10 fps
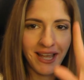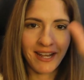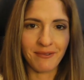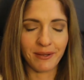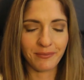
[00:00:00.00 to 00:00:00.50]

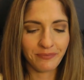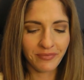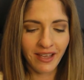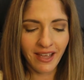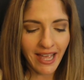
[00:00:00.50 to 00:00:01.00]
anyway.
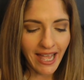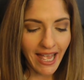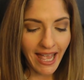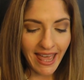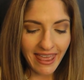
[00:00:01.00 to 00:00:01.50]

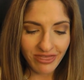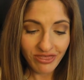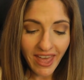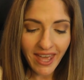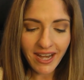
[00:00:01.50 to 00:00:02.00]

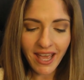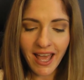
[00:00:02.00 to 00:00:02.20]
Then